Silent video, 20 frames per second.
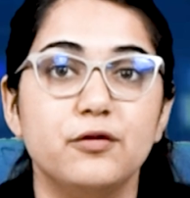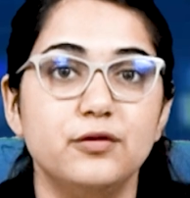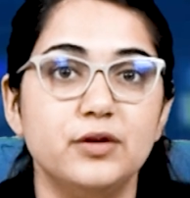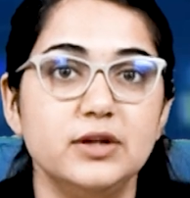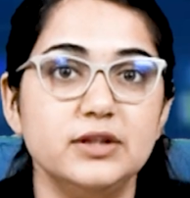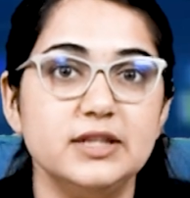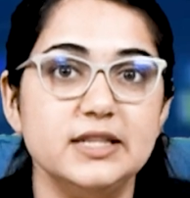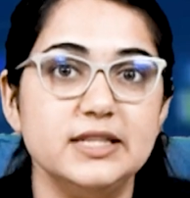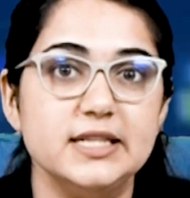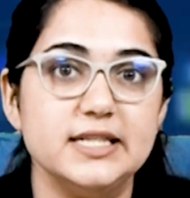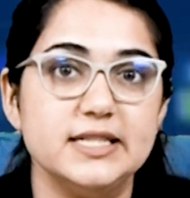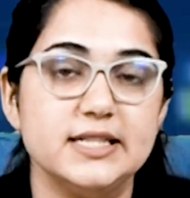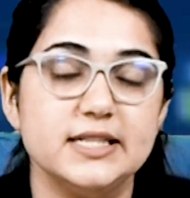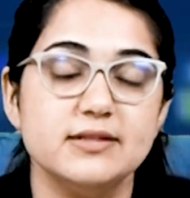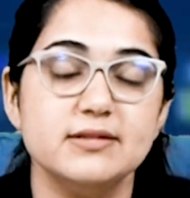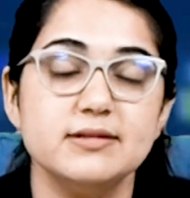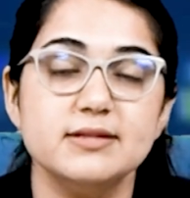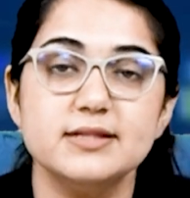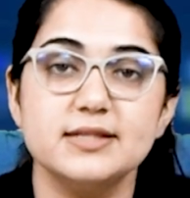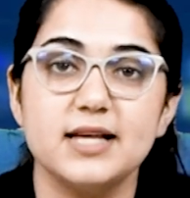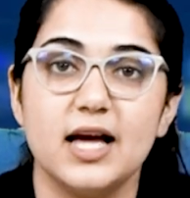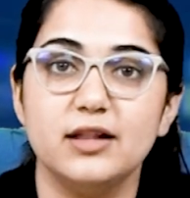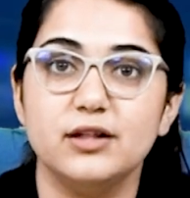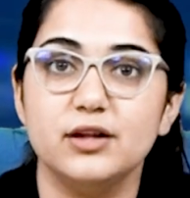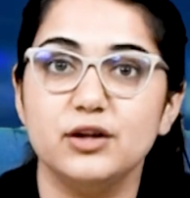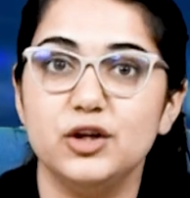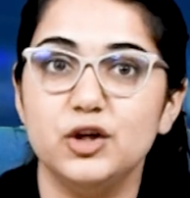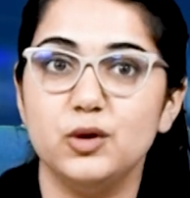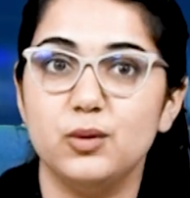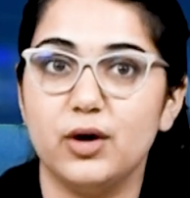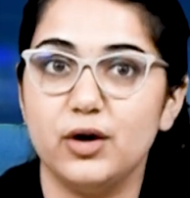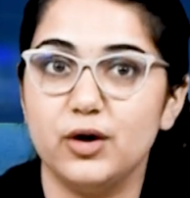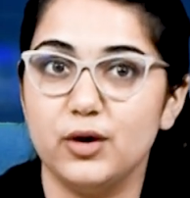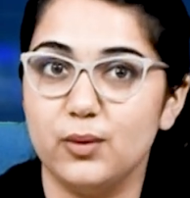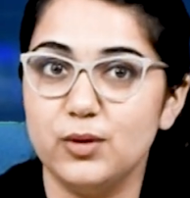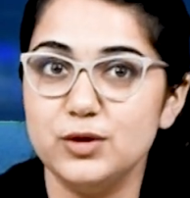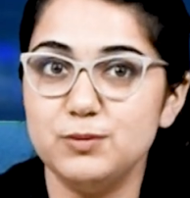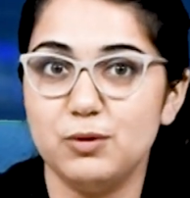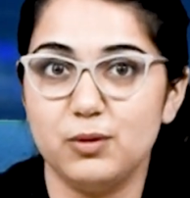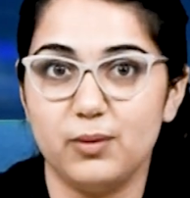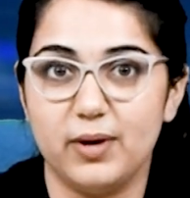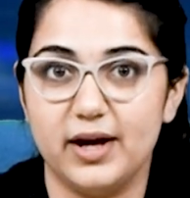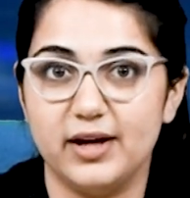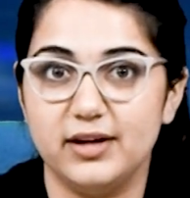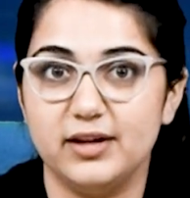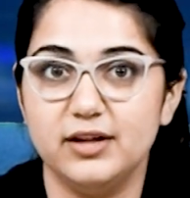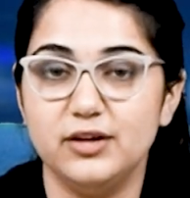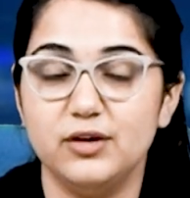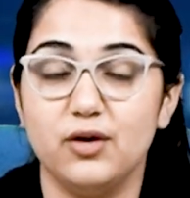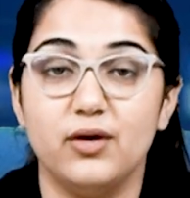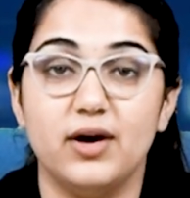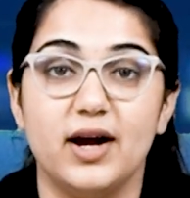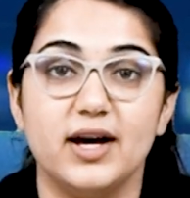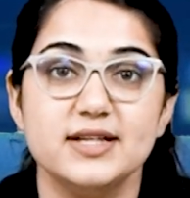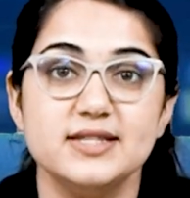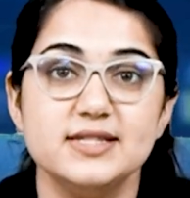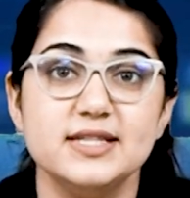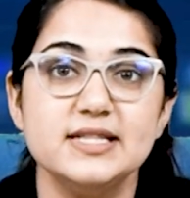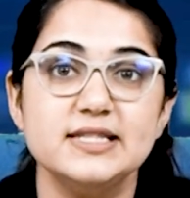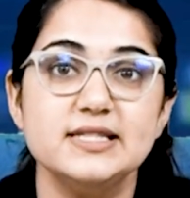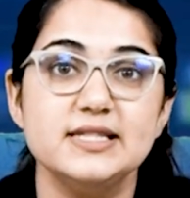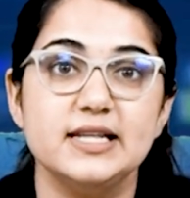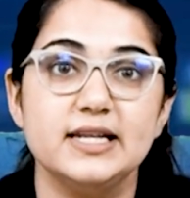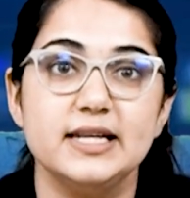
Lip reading: further details, scan the QR code provided or access the